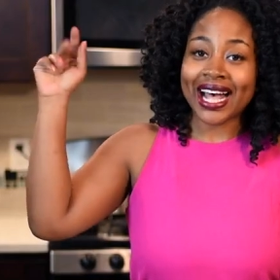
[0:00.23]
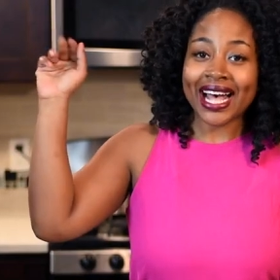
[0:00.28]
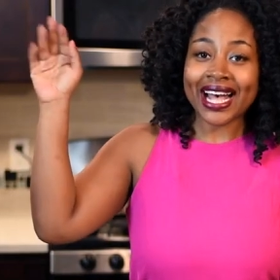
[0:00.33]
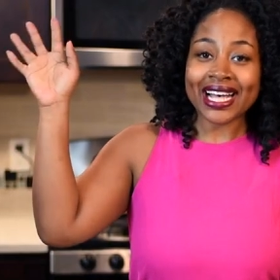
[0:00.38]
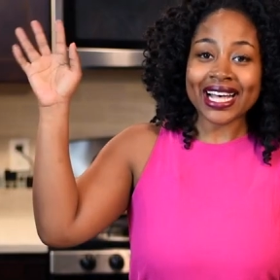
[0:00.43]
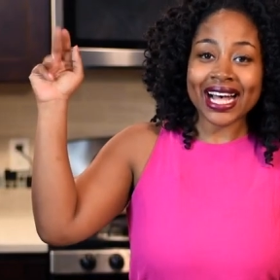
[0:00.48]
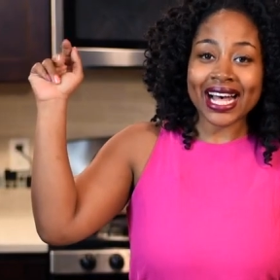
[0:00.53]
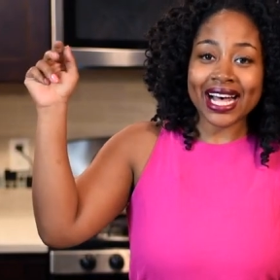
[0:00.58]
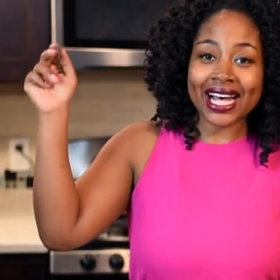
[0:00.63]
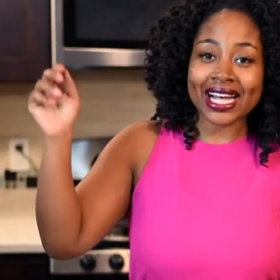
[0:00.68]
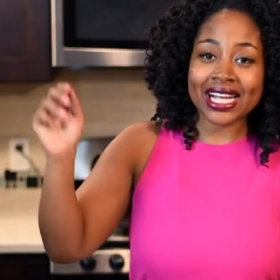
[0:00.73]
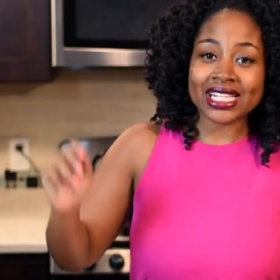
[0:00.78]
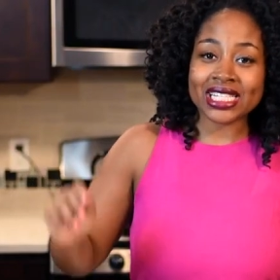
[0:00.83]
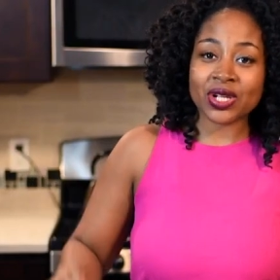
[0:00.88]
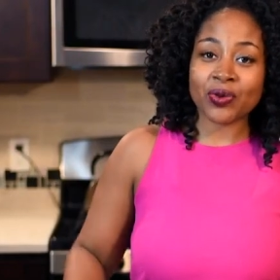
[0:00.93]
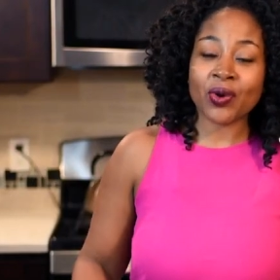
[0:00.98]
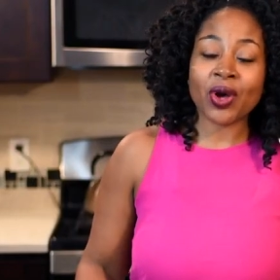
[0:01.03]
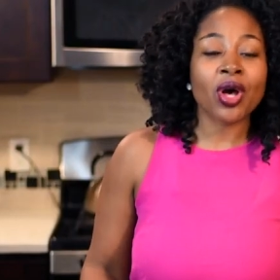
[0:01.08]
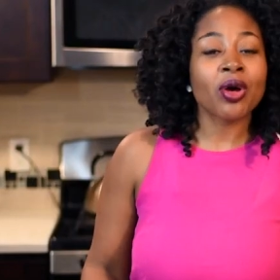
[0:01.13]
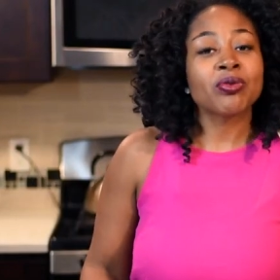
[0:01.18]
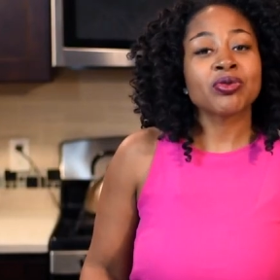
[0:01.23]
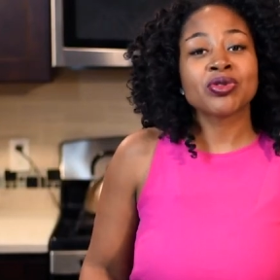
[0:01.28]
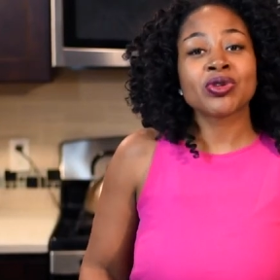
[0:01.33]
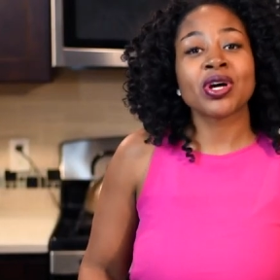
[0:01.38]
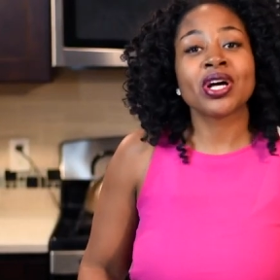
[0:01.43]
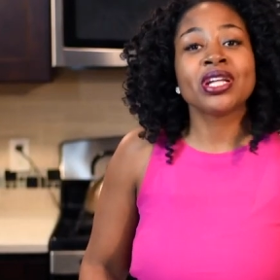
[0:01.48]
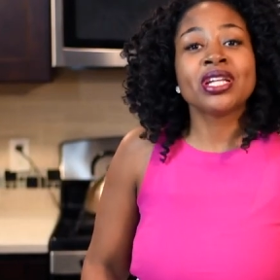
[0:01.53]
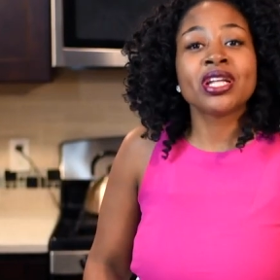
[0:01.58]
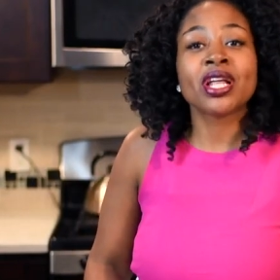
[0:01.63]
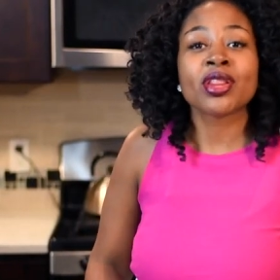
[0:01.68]
Hi guys and welcome to
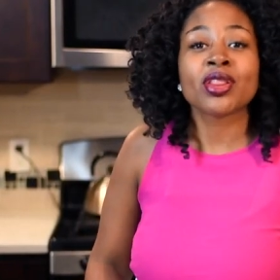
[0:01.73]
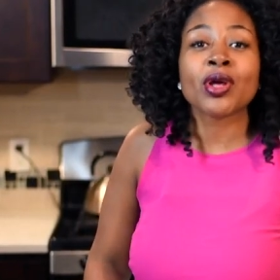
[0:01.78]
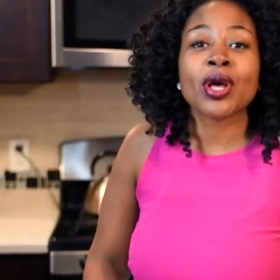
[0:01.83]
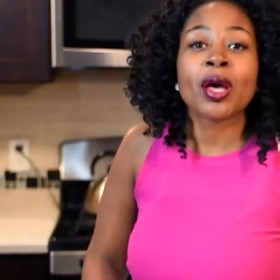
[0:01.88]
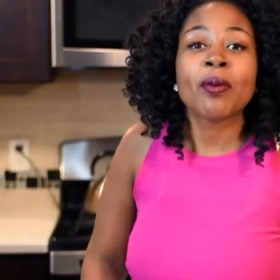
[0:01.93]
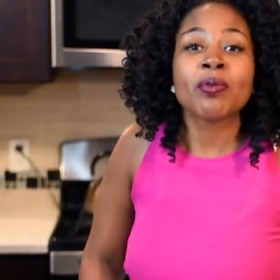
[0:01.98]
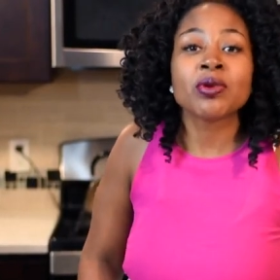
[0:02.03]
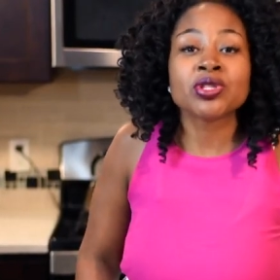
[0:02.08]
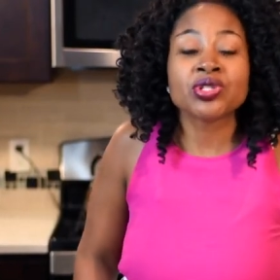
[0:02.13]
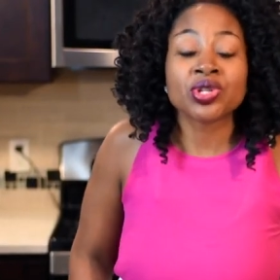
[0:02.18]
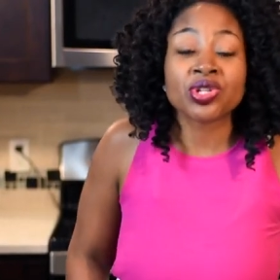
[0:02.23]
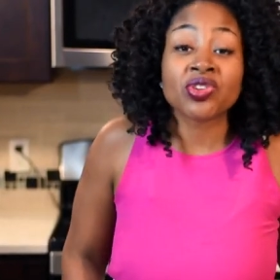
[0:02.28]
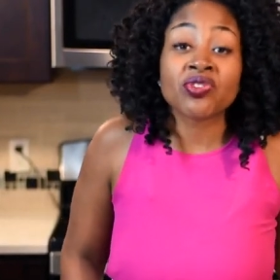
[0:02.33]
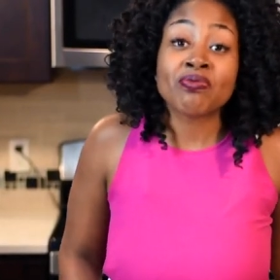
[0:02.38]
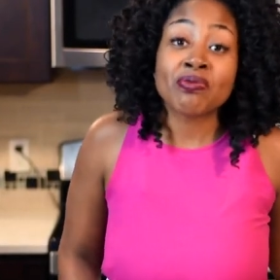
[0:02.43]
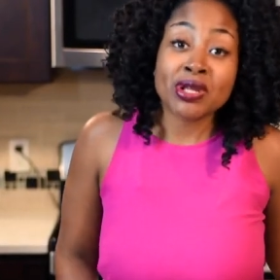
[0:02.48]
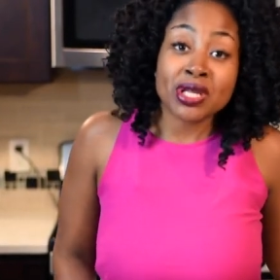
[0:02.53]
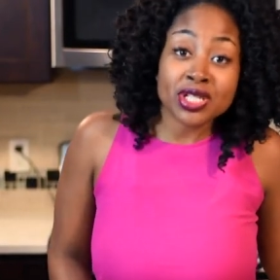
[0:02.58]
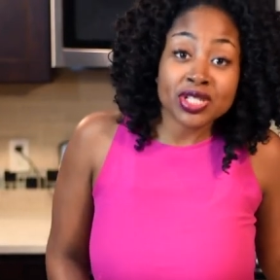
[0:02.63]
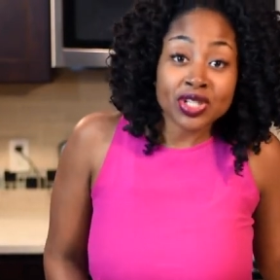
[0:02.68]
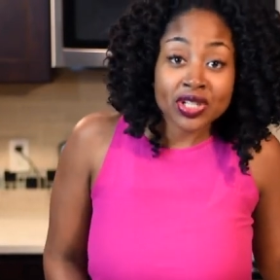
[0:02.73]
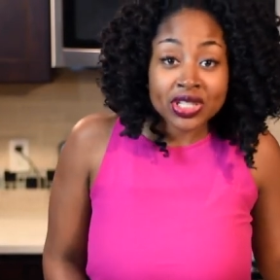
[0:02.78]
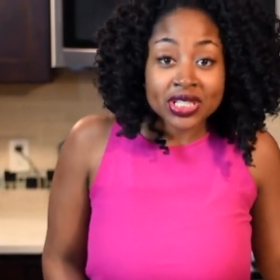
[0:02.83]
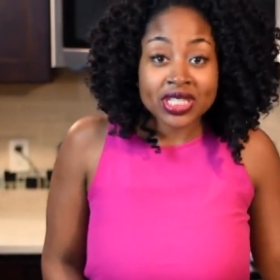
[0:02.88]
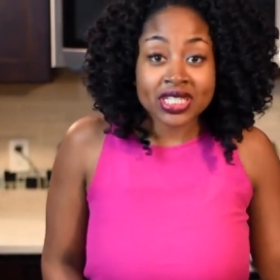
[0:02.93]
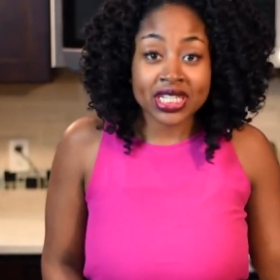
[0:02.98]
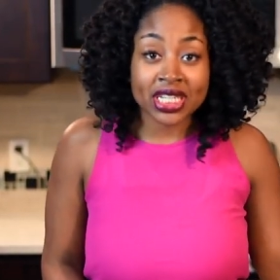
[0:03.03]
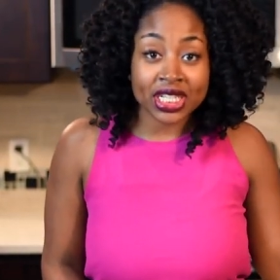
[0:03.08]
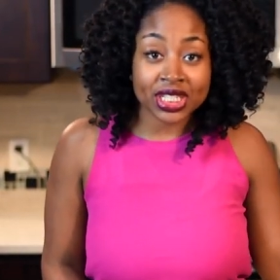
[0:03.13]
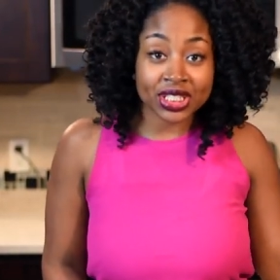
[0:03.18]
another episode of Miss
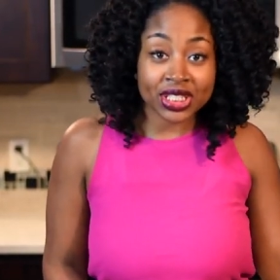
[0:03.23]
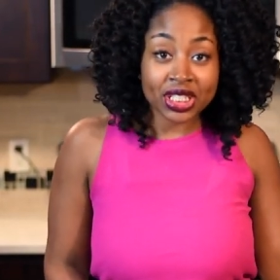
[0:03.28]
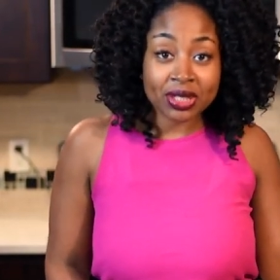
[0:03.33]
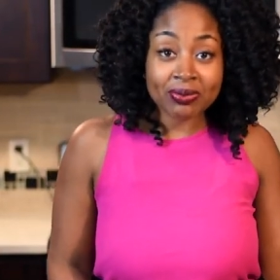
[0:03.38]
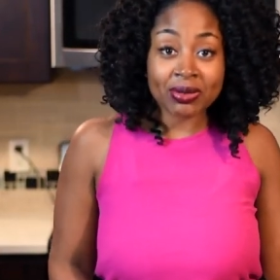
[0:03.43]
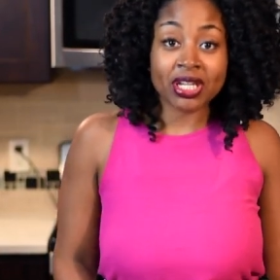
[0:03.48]
Goodies Kitchen.